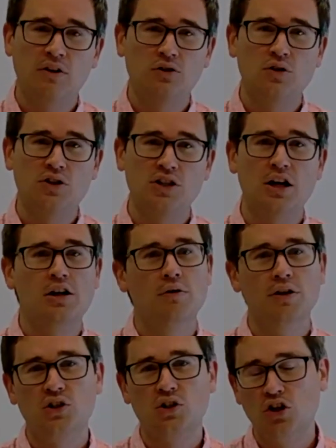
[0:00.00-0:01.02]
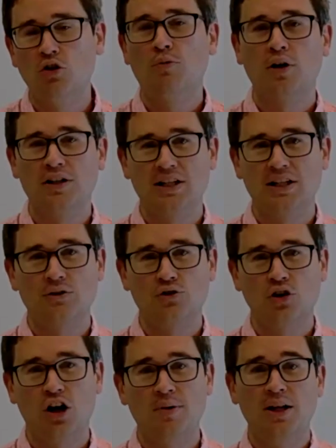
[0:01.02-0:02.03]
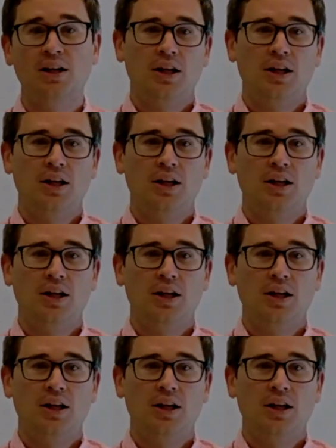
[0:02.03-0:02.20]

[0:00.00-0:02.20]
victory scenario is still pricing out Trump.